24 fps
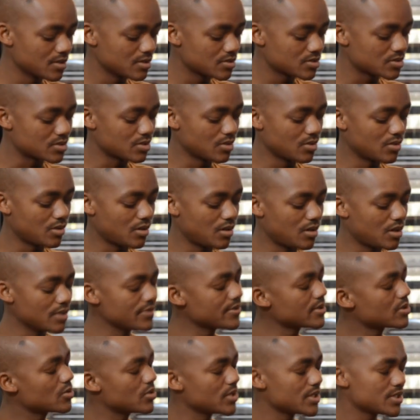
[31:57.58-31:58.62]
So on
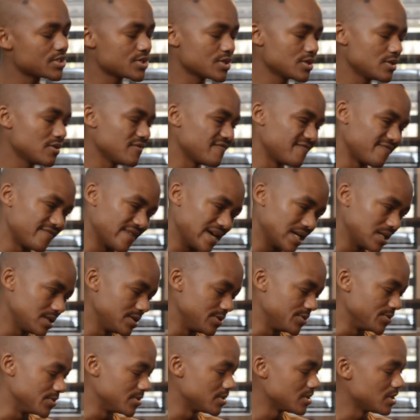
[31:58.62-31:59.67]
the question of
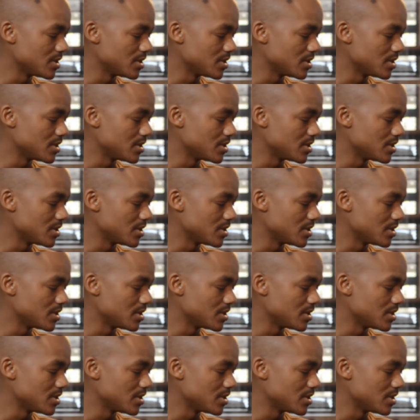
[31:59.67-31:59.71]
value,